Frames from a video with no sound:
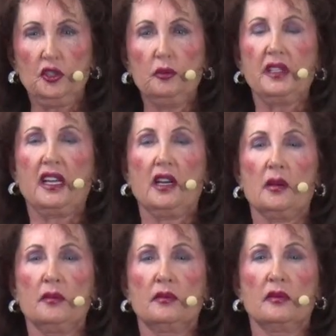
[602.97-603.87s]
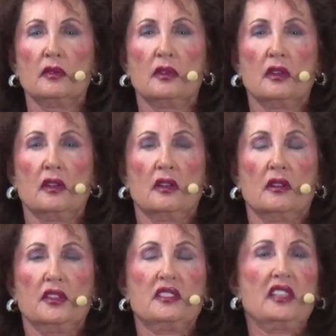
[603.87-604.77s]
you become
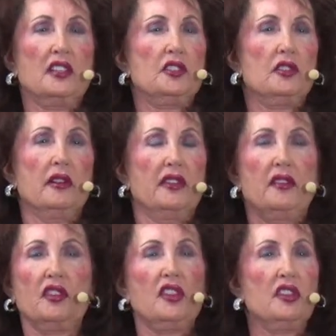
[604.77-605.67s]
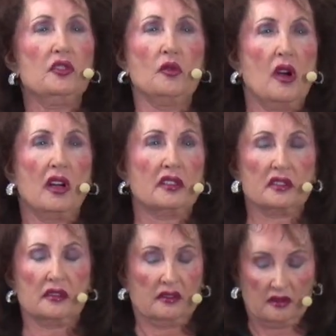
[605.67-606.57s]
the center of everything you
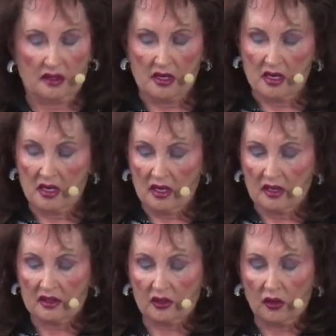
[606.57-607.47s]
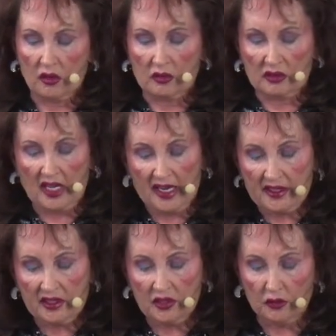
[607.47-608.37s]
want. So God
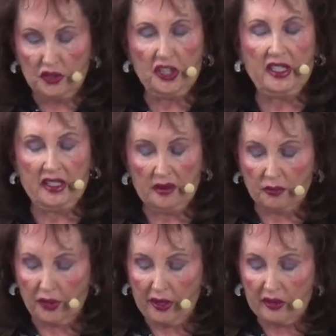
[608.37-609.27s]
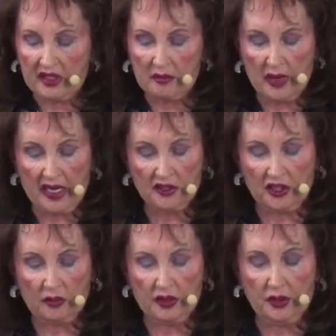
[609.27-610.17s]
is no genie, and prayer isn't
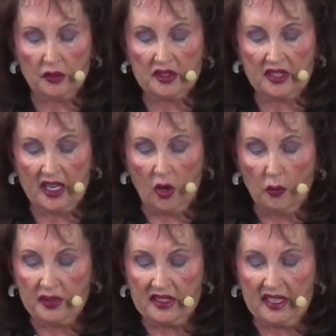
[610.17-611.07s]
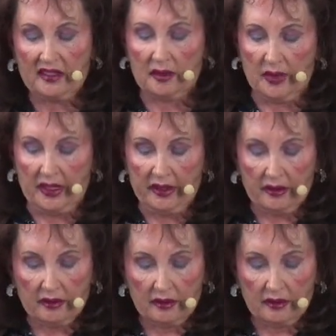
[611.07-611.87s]
magic. We don't say open sesame,